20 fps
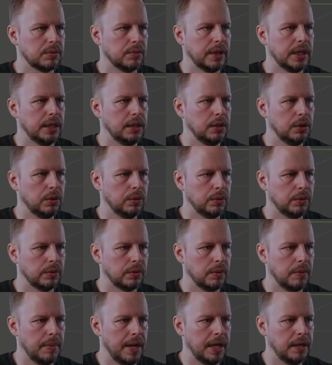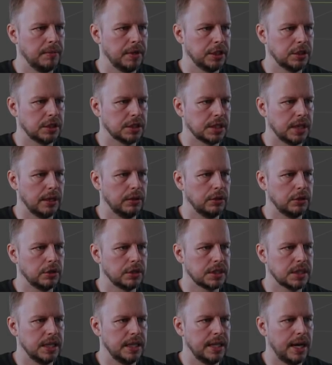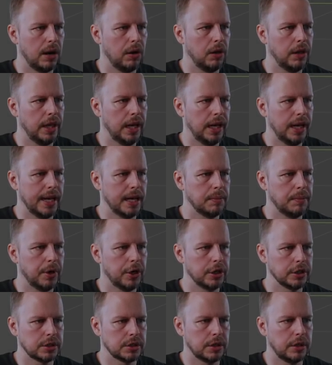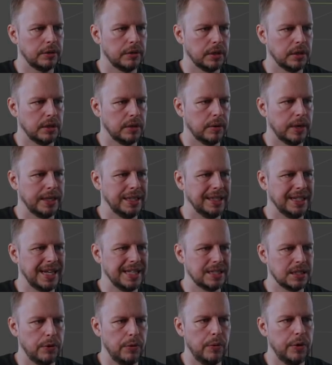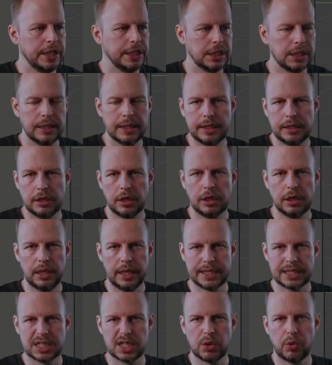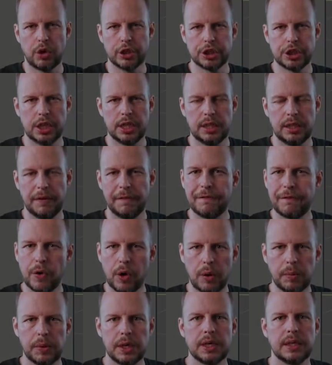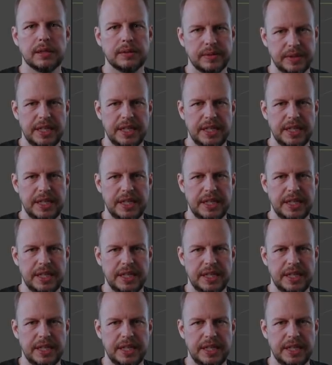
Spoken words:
When I do animations now, you can see that all the leg parts are quite nice and rigid. They're not like squashing and deforming.